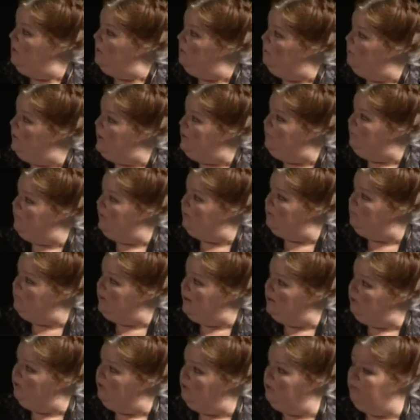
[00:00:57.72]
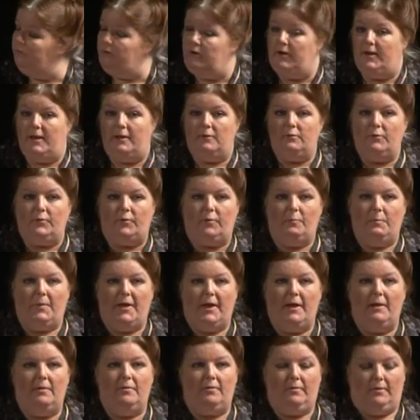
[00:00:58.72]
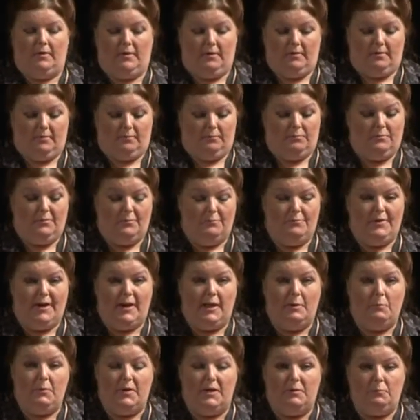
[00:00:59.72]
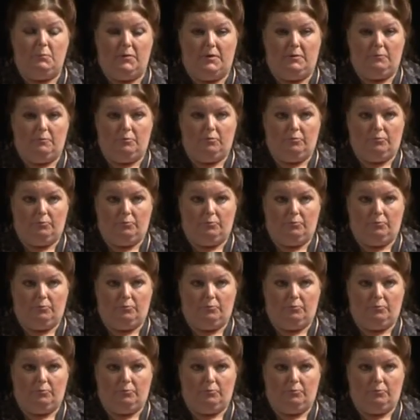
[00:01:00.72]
Refiguration of clinical space is, well, really we